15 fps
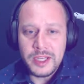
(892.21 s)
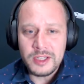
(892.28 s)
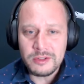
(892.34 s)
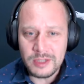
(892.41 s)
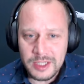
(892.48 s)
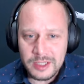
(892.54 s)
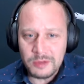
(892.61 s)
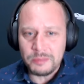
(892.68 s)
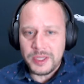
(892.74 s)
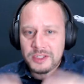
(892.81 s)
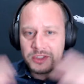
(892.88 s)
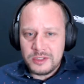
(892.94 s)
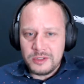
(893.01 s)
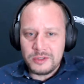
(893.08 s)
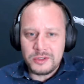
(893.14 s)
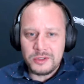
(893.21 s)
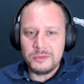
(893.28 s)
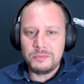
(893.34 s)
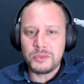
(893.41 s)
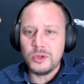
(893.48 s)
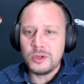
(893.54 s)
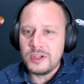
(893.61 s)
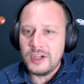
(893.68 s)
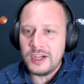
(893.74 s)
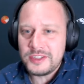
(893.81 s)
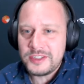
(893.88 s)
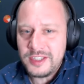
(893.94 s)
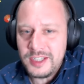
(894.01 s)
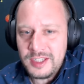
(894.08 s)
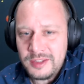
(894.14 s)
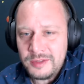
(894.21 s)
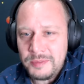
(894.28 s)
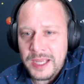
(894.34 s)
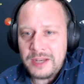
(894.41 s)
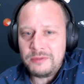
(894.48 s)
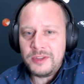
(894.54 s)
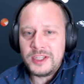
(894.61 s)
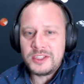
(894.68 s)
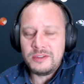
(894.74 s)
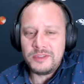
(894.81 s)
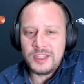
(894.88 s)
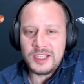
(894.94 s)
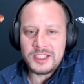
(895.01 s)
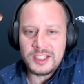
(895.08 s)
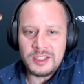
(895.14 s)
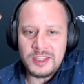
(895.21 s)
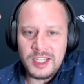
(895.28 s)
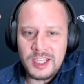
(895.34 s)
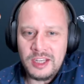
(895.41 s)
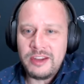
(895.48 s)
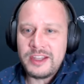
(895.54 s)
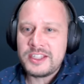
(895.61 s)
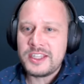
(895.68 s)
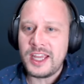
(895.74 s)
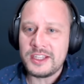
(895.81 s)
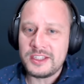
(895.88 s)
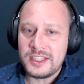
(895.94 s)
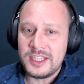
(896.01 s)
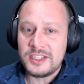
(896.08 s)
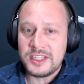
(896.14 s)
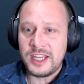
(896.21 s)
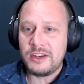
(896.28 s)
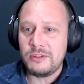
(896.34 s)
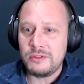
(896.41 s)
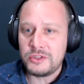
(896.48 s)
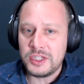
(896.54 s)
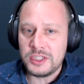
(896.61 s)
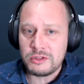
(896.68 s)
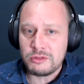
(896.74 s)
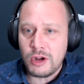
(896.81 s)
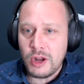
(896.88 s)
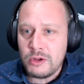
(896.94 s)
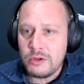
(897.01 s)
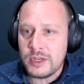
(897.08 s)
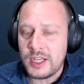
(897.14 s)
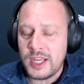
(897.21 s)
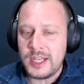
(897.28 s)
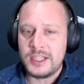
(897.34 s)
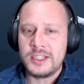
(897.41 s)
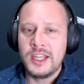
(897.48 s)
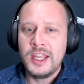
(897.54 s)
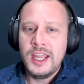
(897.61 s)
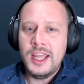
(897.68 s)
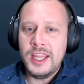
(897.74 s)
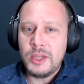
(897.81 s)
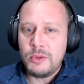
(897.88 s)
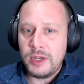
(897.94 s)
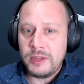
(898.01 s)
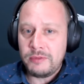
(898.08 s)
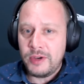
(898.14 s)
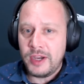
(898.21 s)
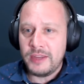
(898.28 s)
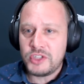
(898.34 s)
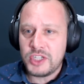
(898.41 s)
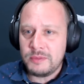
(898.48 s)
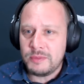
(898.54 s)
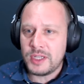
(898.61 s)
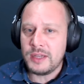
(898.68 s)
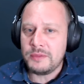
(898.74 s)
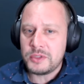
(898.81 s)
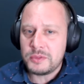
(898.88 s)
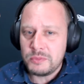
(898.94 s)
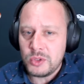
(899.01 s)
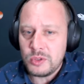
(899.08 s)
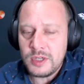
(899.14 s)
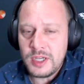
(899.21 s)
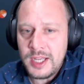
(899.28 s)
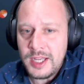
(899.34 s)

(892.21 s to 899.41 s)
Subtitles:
can do a little bit to broadcast the benefits of this. And I think, as these technologies grow and equally 5G becomes more